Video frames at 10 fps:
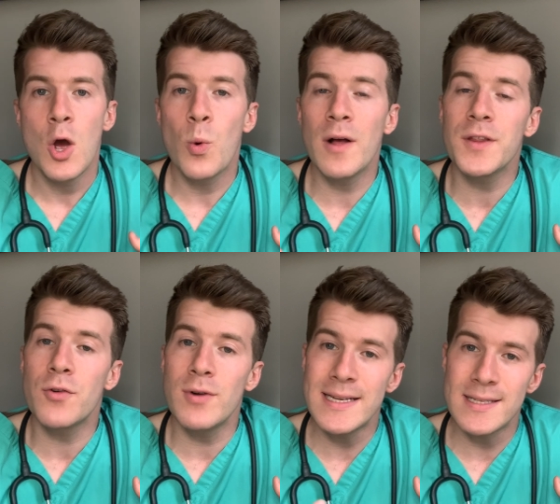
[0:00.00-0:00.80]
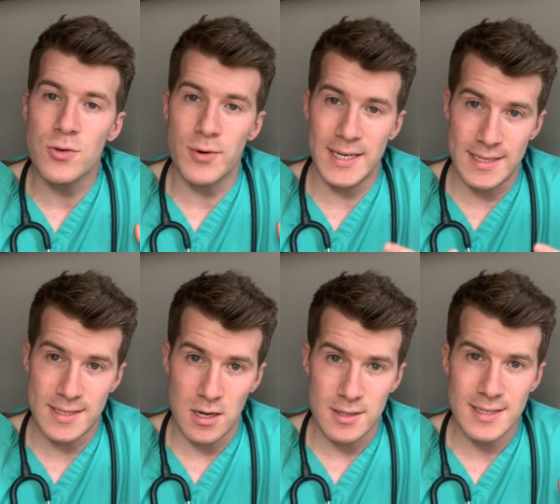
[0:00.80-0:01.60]
Well, for the reasons already
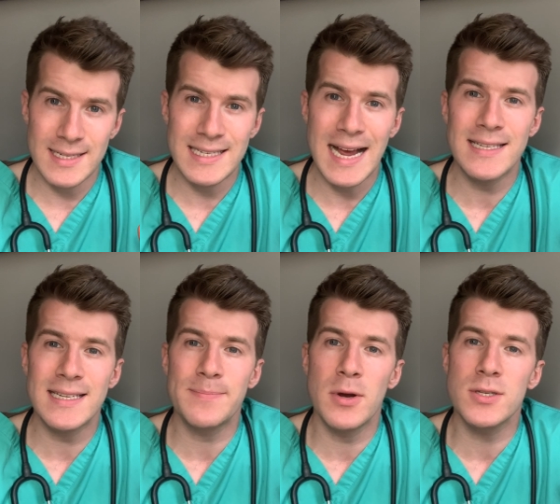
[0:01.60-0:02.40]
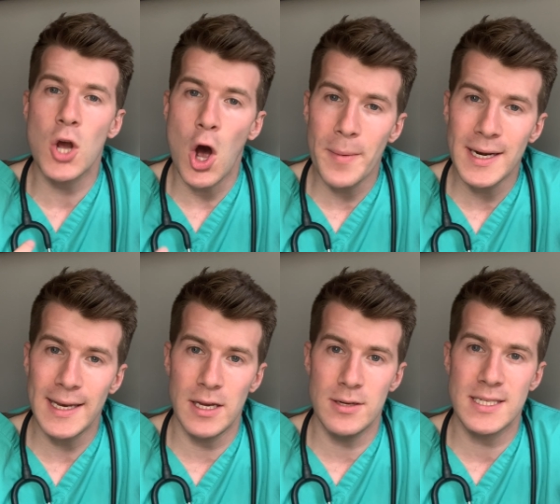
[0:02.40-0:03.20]
discussed, the test is most commonly
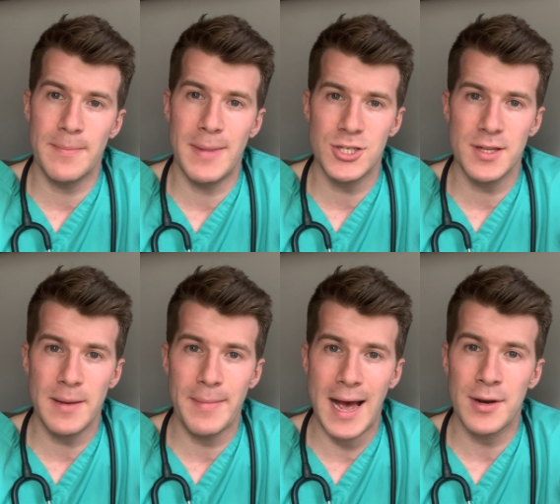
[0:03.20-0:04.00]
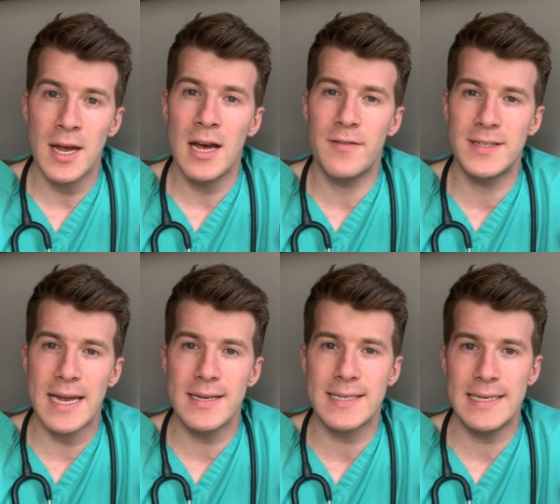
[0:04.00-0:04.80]
used to measure the amount of
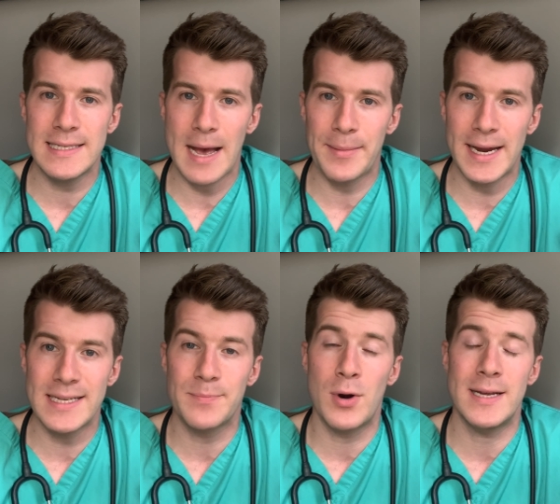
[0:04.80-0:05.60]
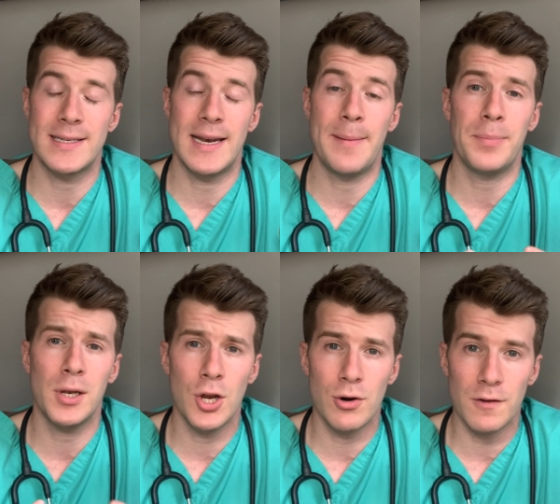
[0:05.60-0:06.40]
adenosine deaminase present in
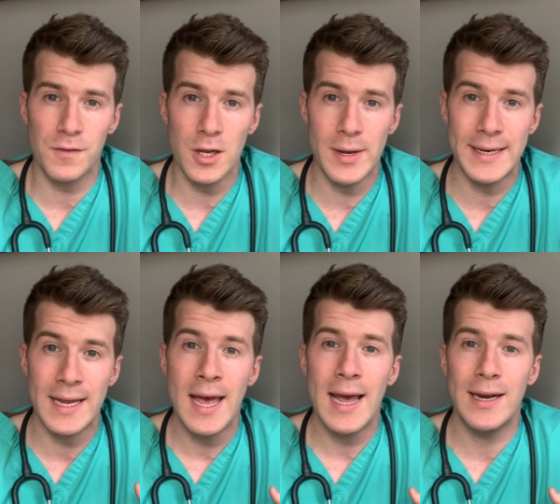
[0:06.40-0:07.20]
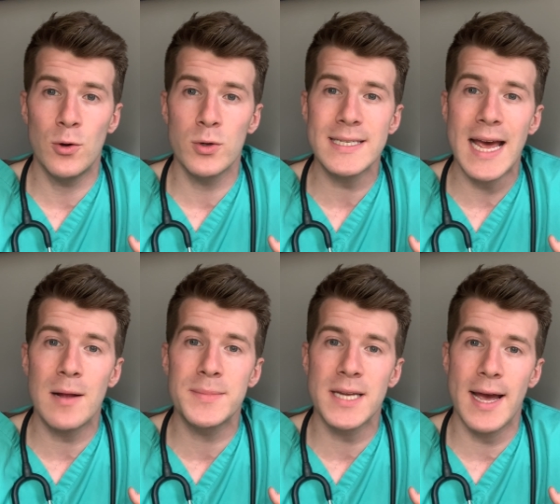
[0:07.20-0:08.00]
pleural fluid in order to
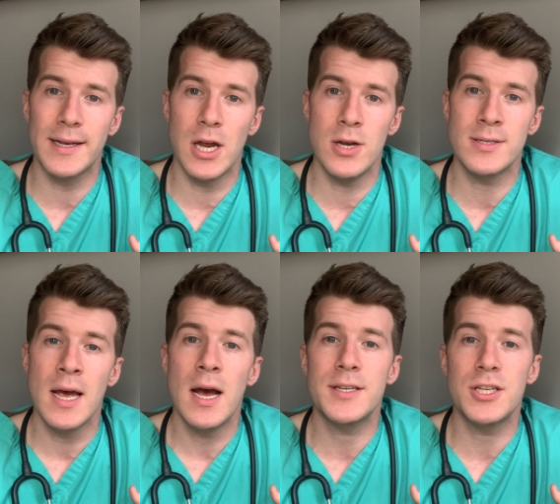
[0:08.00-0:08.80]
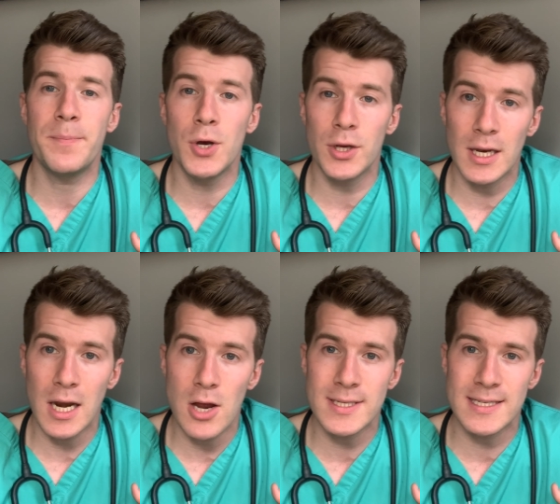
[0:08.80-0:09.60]
help diagnose a
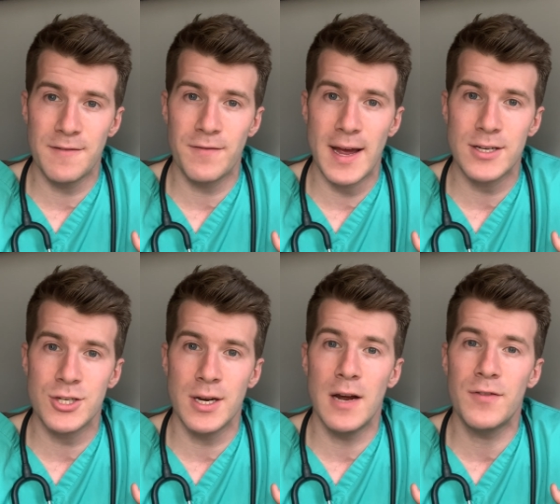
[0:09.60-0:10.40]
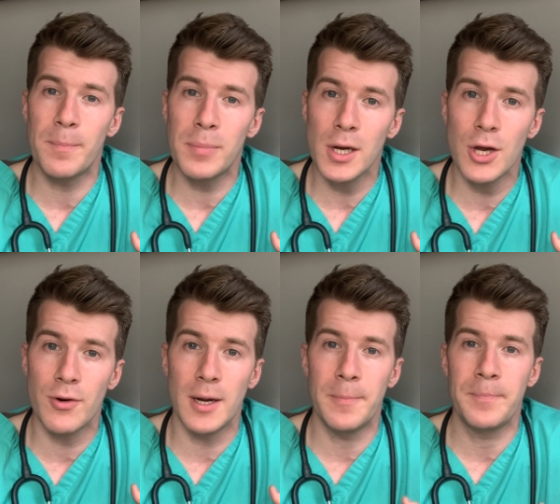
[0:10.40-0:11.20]
tuberculosis infection of the
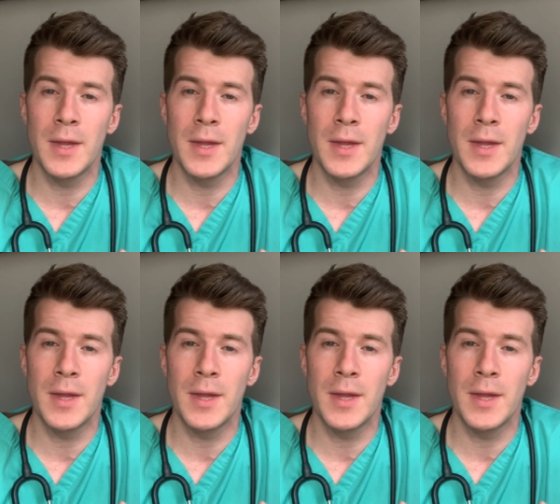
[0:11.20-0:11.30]
pleura.